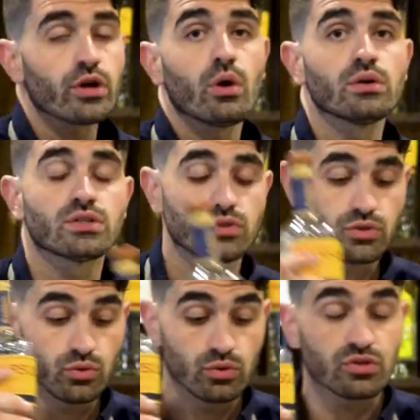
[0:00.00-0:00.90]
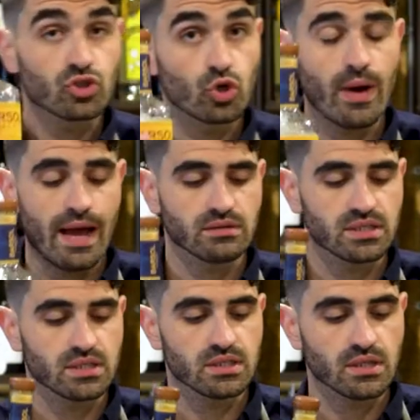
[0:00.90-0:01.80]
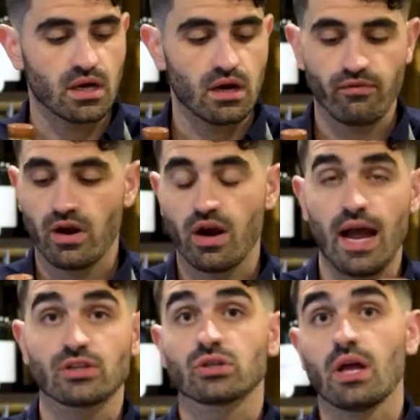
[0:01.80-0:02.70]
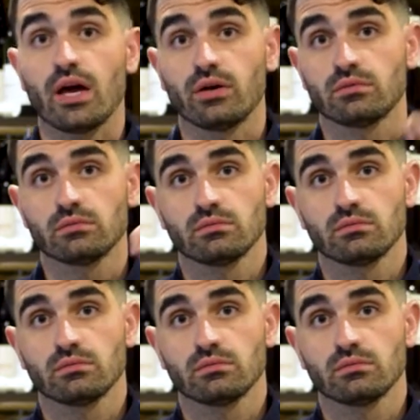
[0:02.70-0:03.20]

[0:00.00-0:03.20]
are going to do 2 ounces of our achelado